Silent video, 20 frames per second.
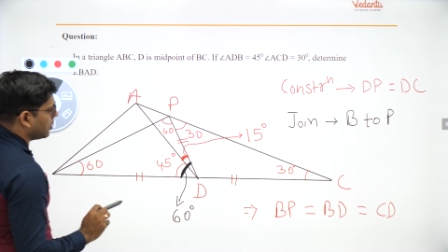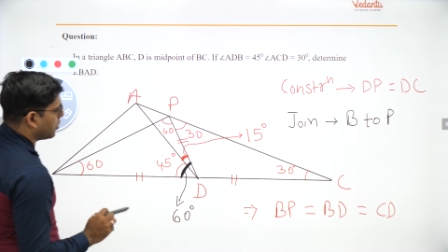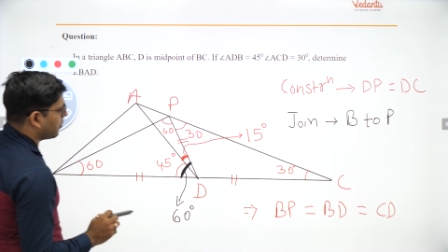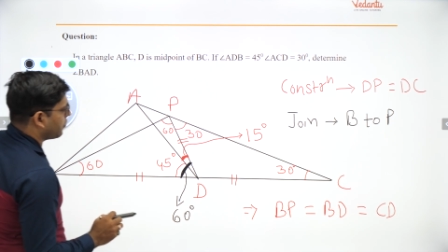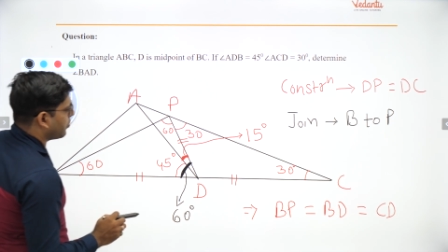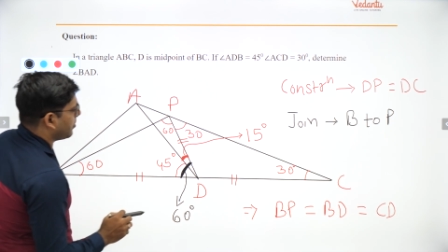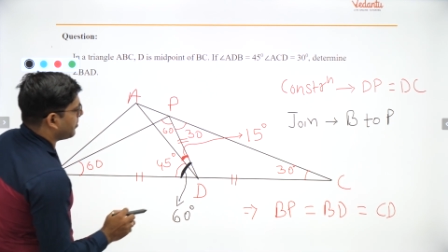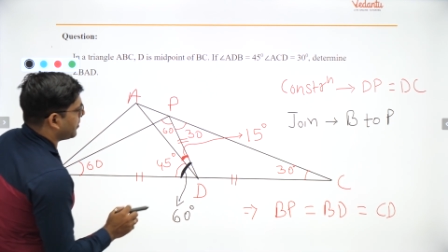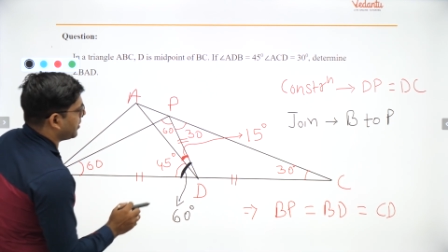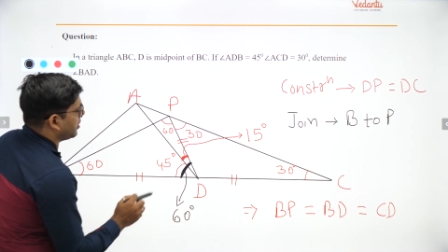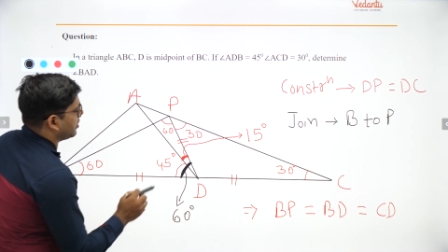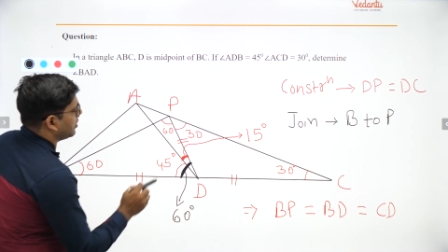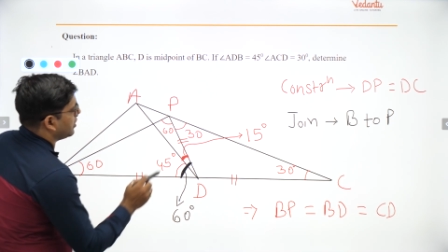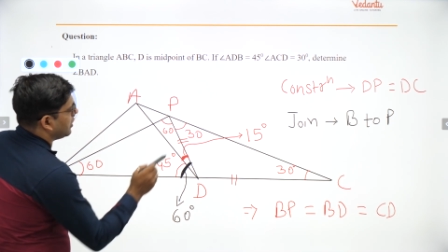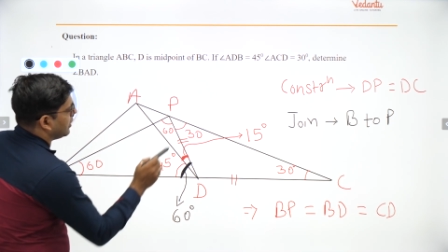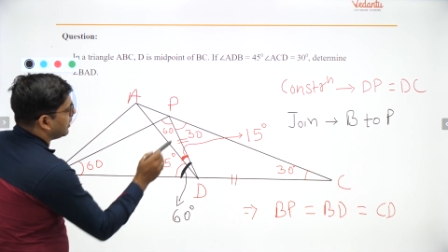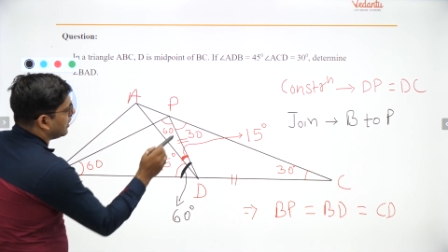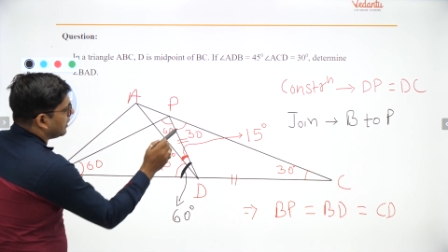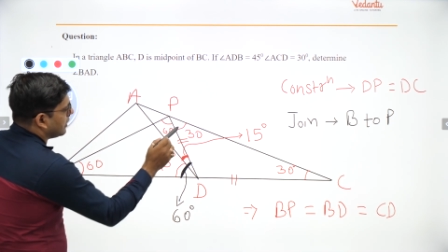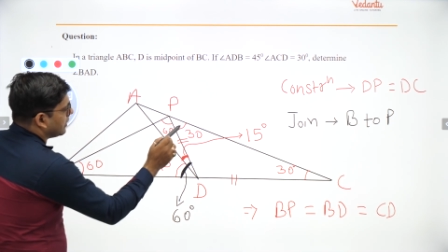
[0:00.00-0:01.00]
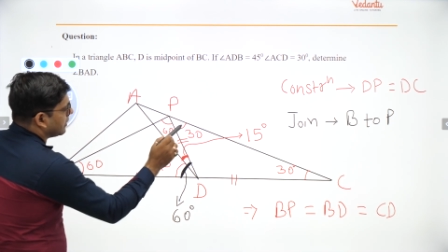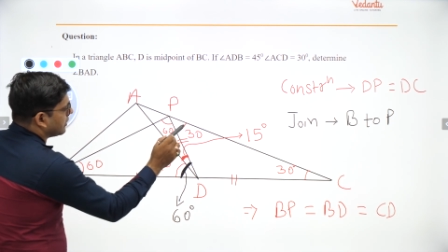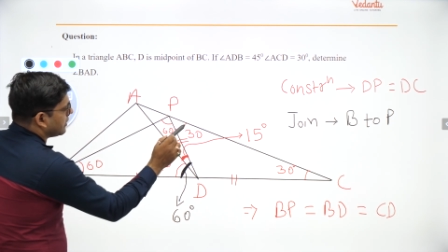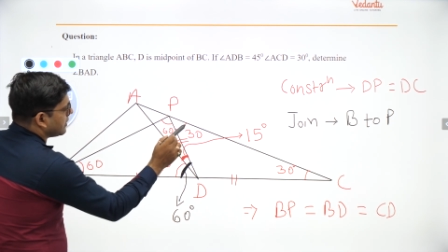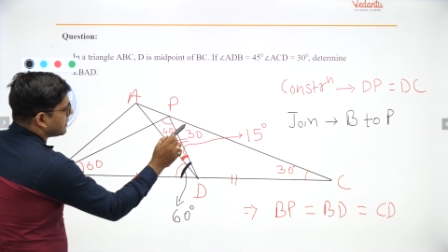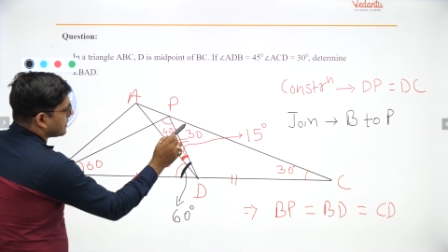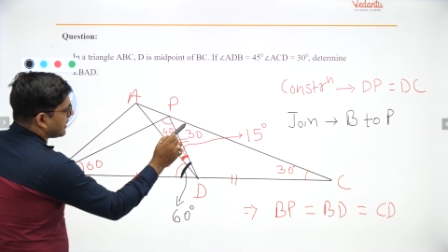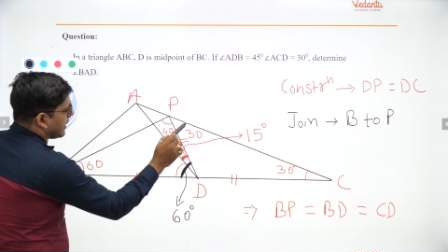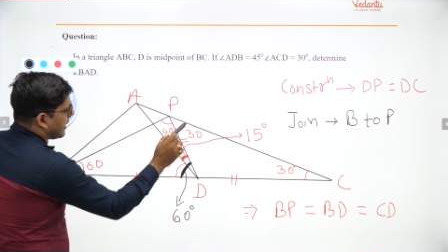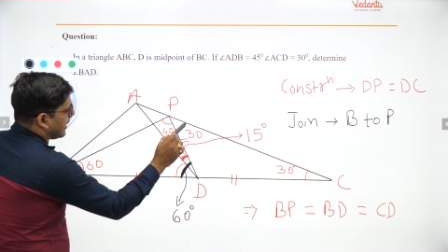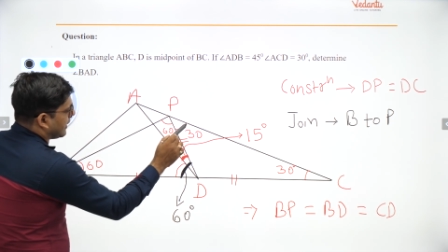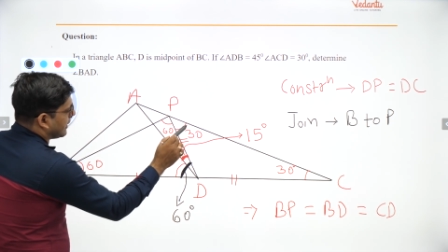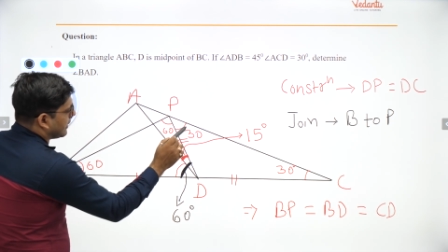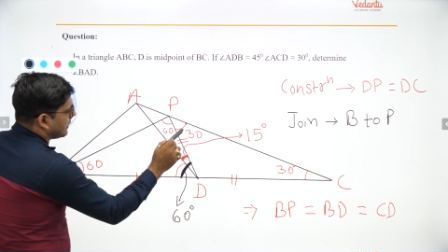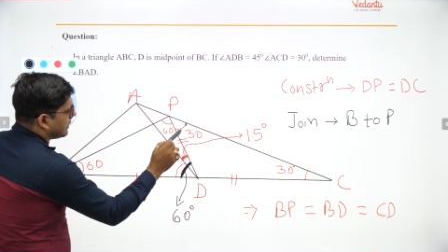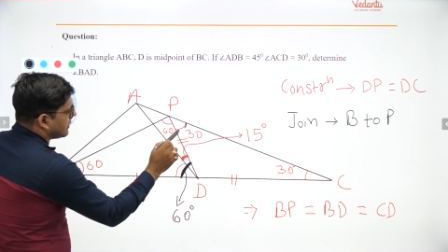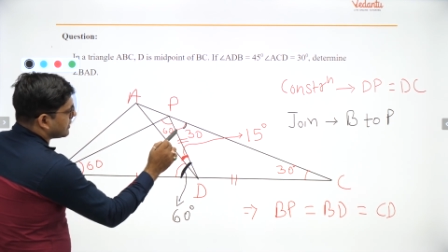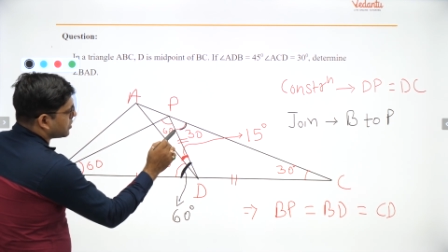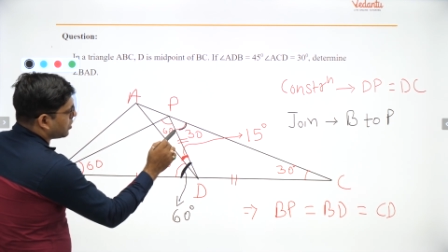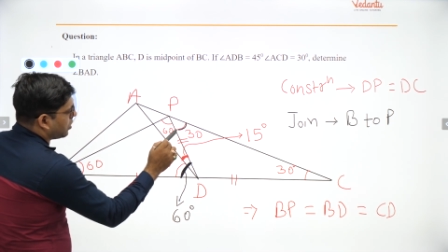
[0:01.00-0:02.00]
look from here this
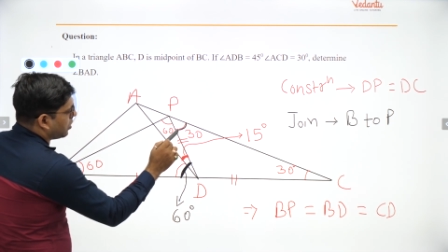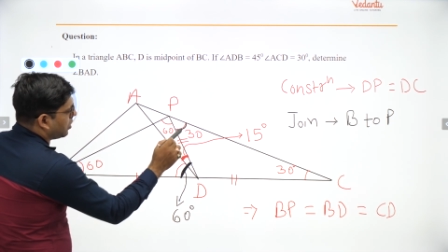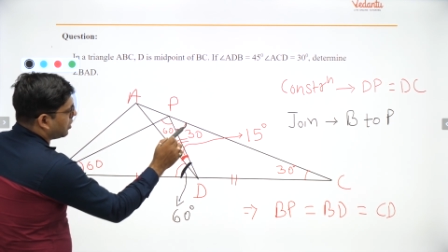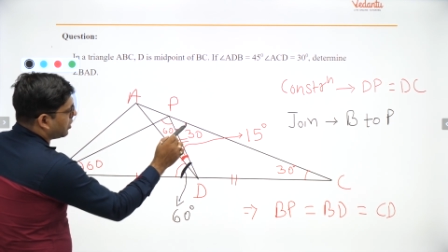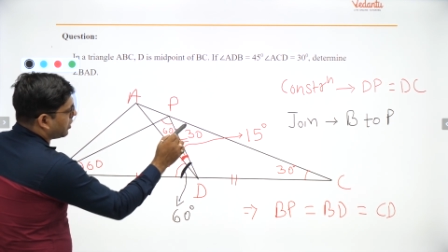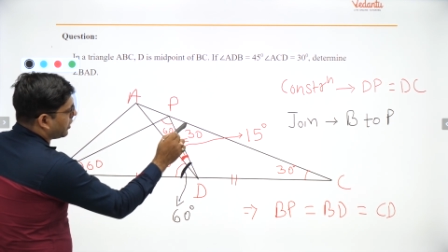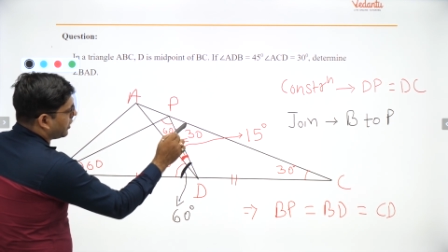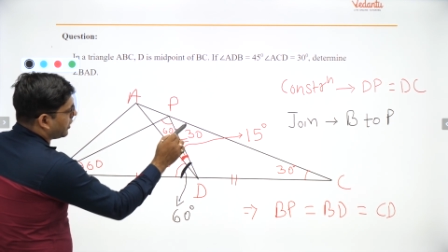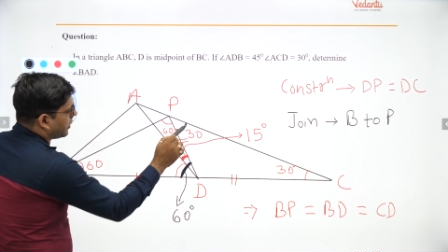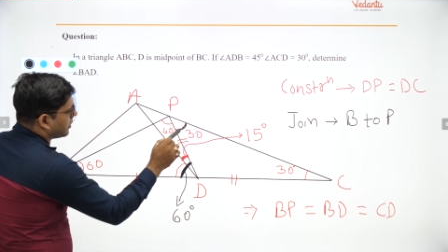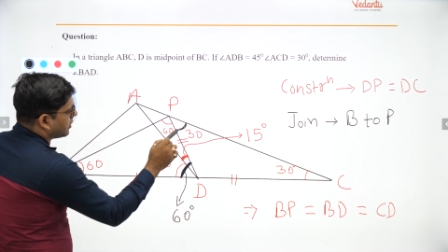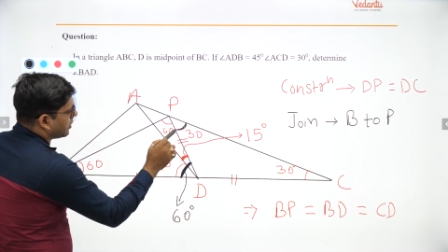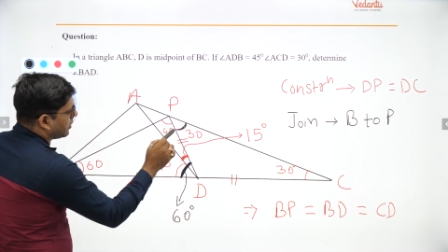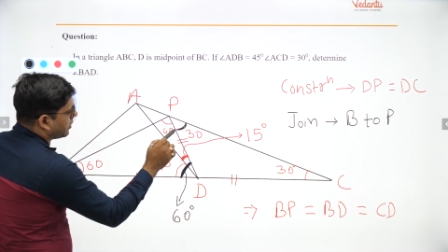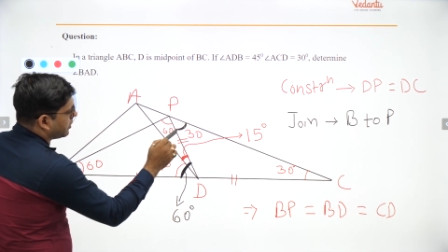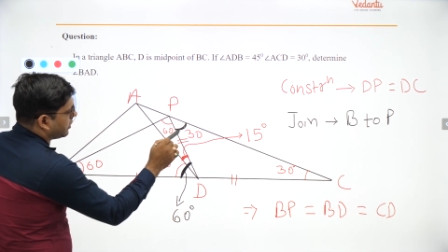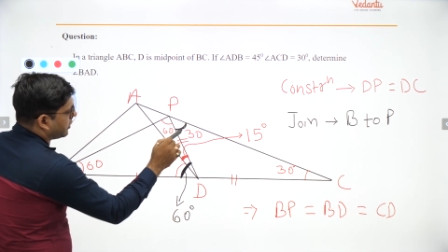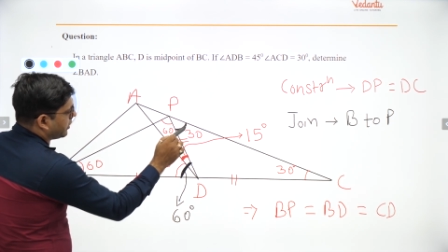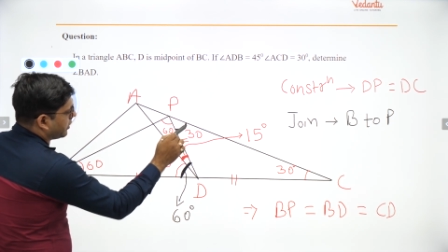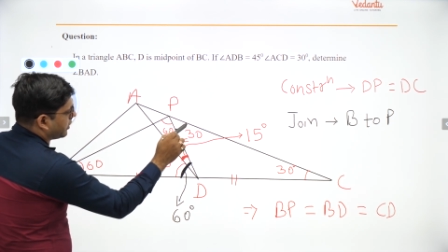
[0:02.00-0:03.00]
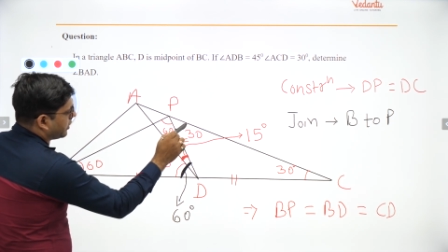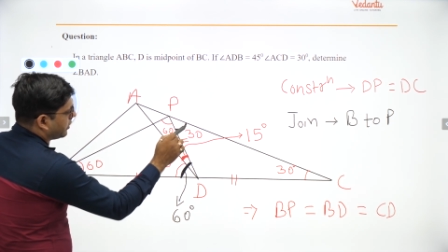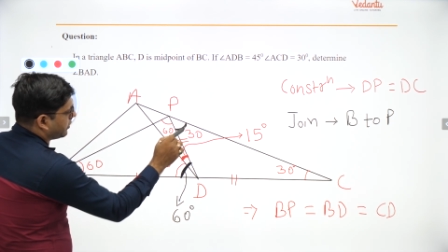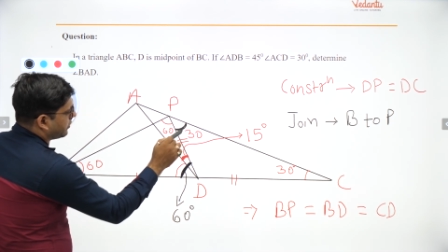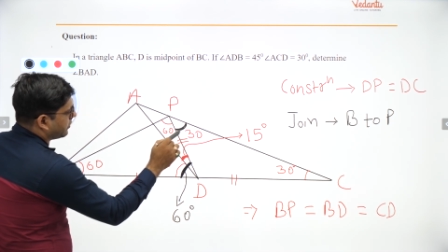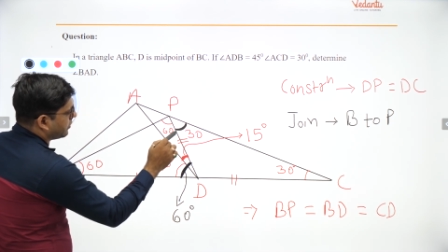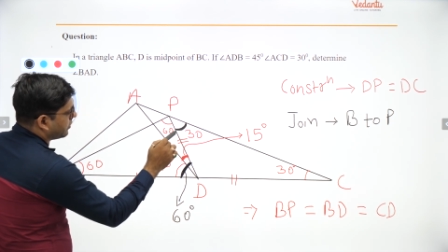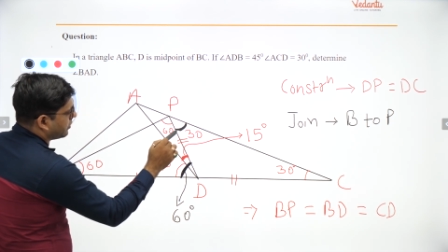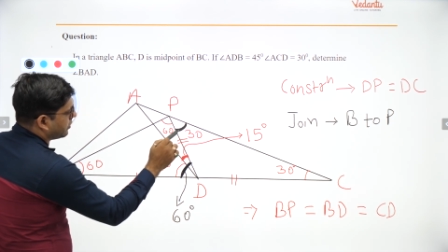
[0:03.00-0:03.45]
angle is already 30 degree